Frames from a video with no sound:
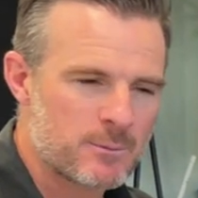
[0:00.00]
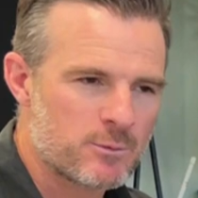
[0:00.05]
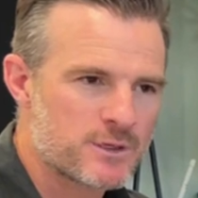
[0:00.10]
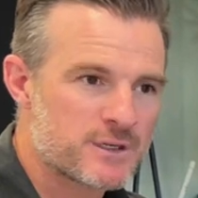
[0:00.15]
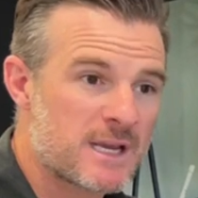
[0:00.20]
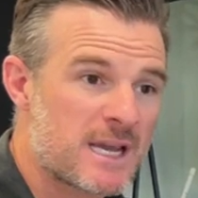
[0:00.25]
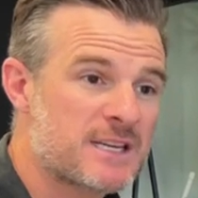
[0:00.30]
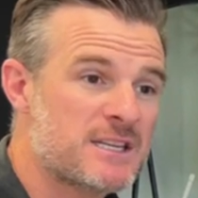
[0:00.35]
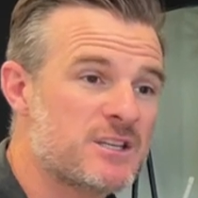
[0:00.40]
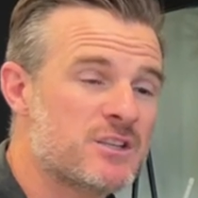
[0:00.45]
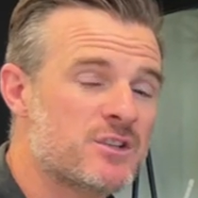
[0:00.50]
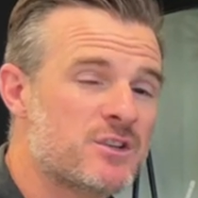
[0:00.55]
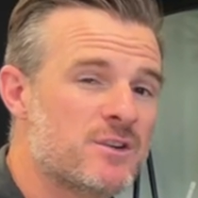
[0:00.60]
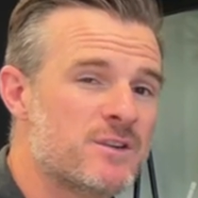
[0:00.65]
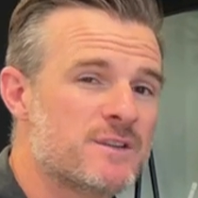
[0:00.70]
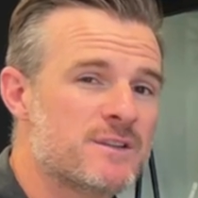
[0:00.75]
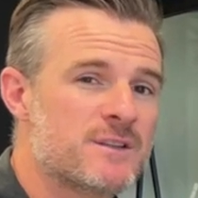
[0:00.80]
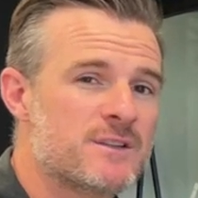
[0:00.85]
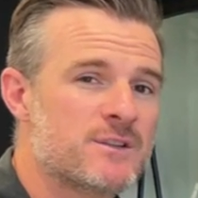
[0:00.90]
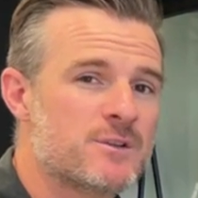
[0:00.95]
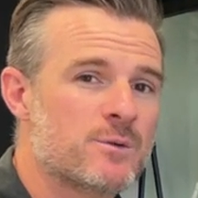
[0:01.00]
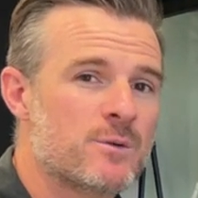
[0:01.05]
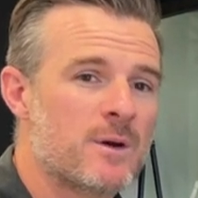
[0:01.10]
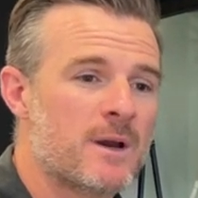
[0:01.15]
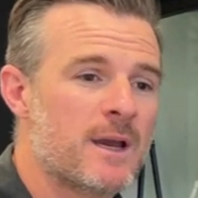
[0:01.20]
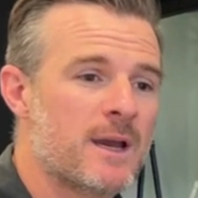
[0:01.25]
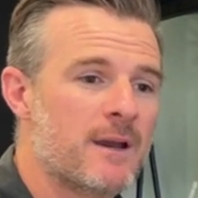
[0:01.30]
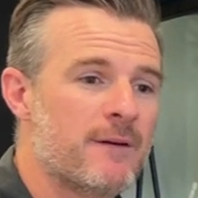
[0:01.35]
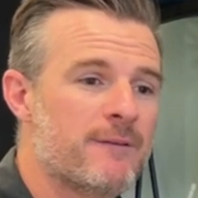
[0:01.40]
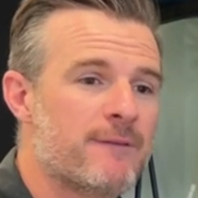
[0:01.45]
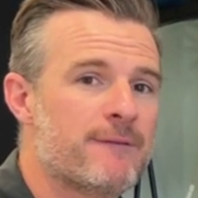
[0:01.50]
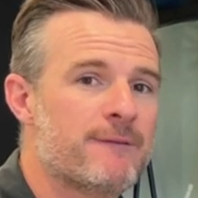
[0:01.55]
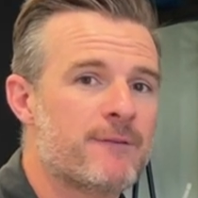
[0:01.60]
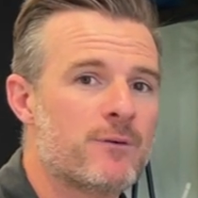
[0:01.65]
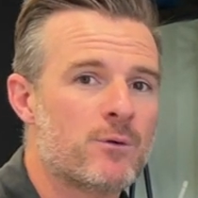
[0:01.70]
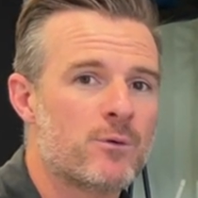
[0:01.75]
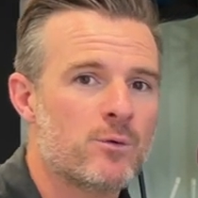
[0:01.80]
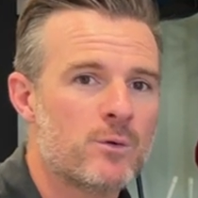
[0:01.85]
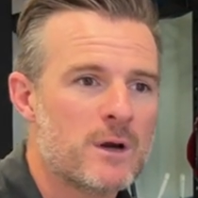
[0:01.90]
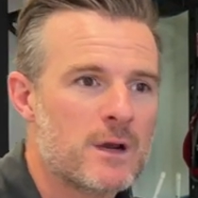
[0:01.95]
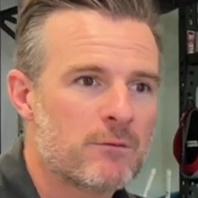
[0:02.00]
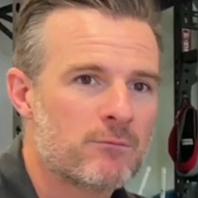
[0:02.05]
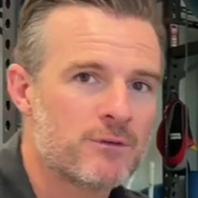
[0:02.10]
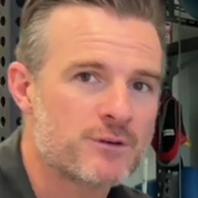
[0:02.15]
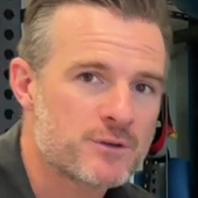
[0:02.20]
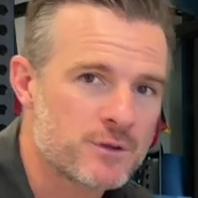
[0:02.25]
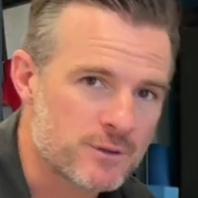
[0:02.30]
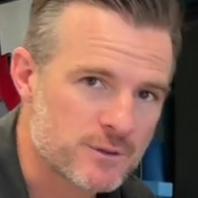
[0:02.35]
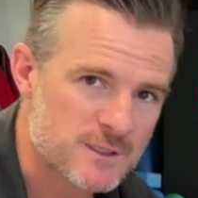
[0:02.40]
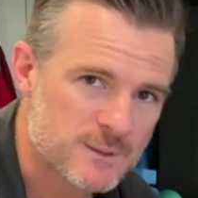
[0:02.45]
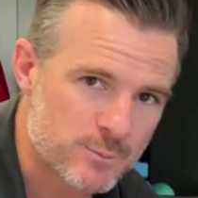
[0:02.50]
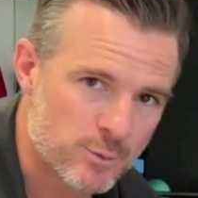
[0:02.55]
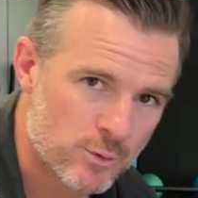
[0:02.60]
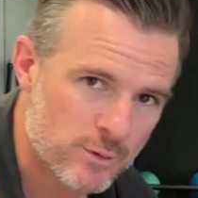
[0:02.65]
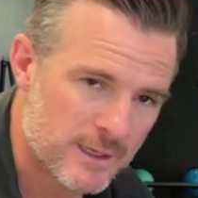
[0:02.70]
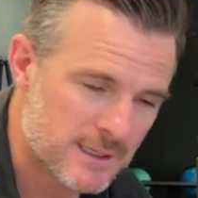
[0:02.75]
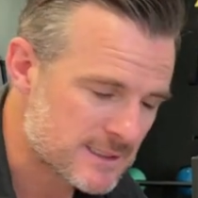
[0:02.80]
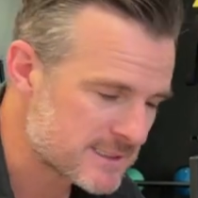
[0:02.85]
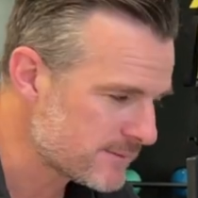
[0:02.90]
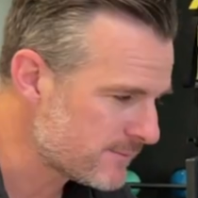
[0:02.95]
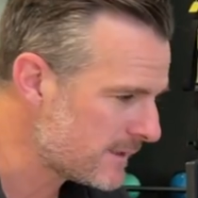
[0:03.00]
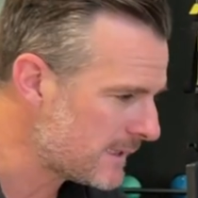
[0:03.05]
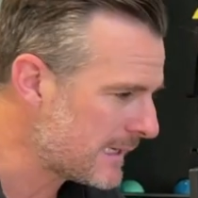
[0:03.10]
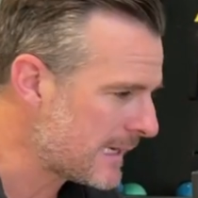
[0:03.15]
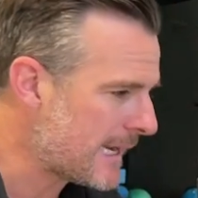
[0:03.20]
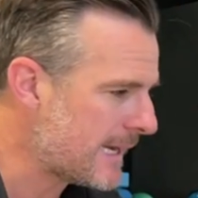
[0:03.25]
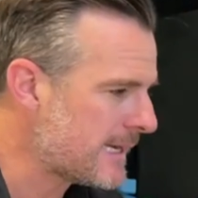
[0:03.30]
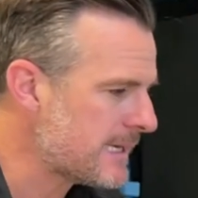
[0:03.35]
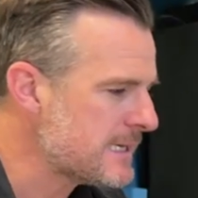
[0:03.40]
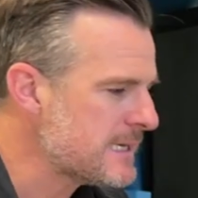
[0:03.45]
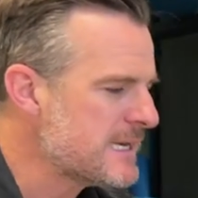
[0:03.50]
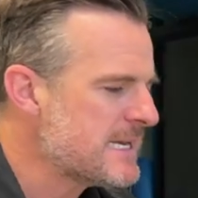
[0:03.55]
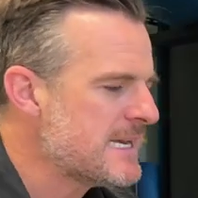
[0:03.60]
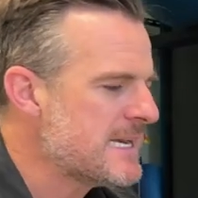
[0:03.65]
which actually turns into a full return to sport activity later.